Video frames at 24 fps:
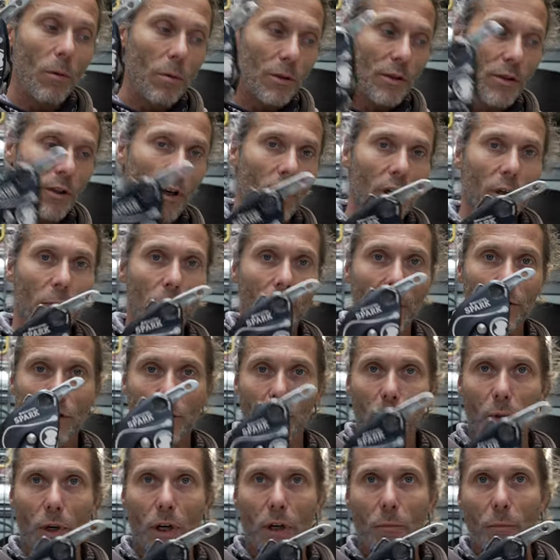We'll be talking about
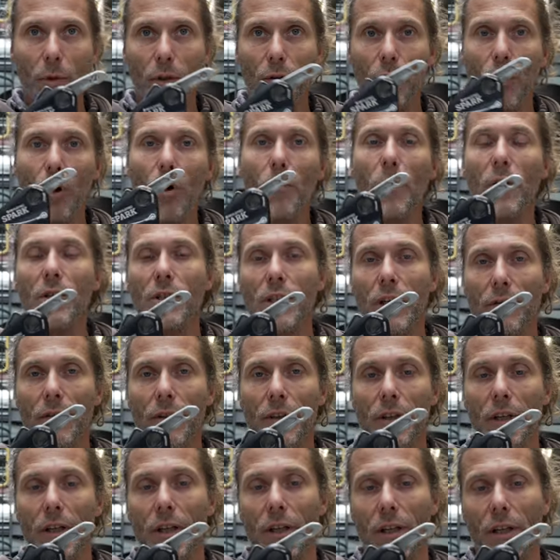Spark, but almost
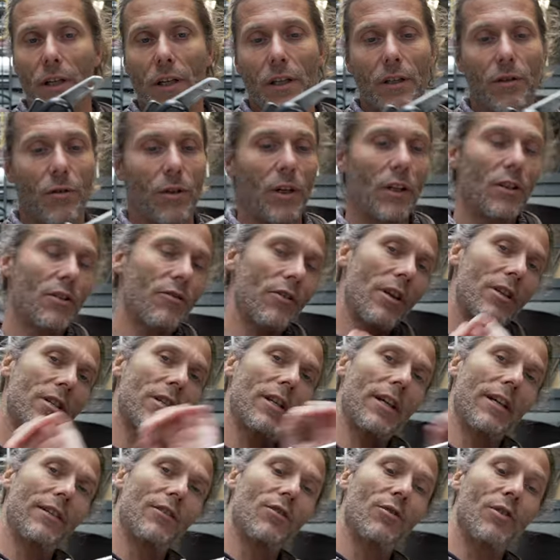everything you can
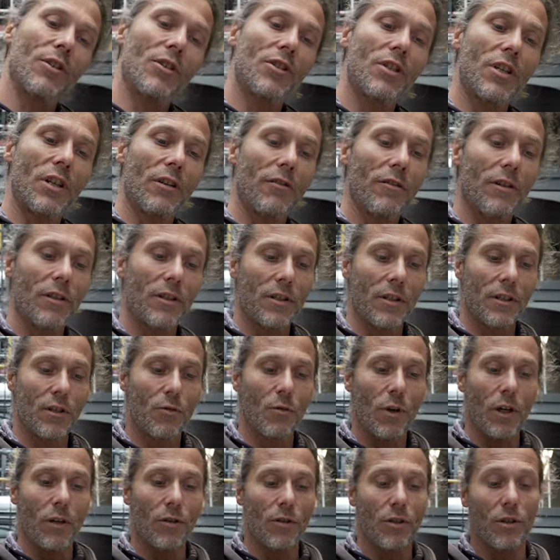translate to the Sirius as
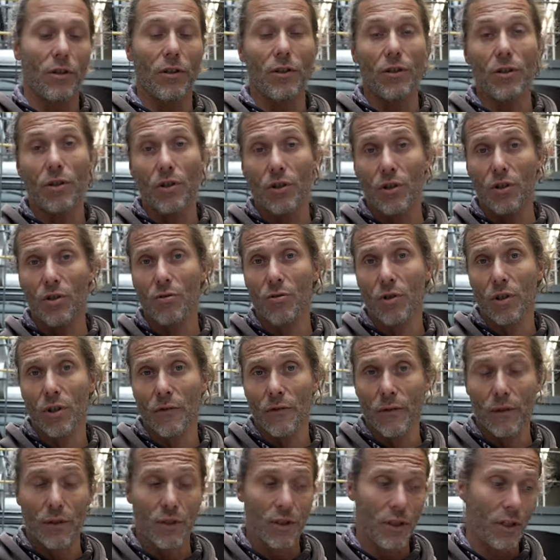well. So this is a sort
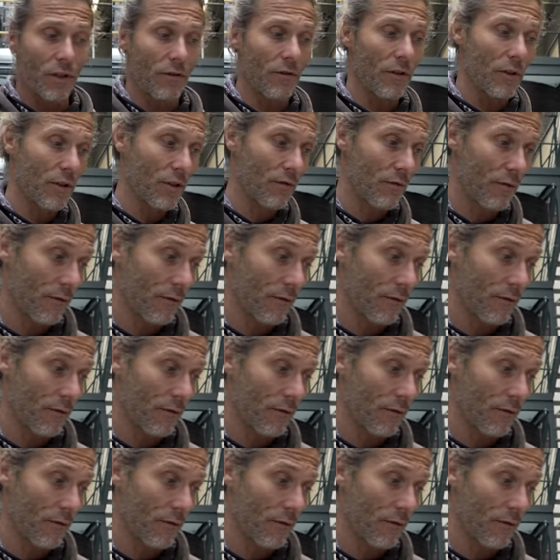of a Sirius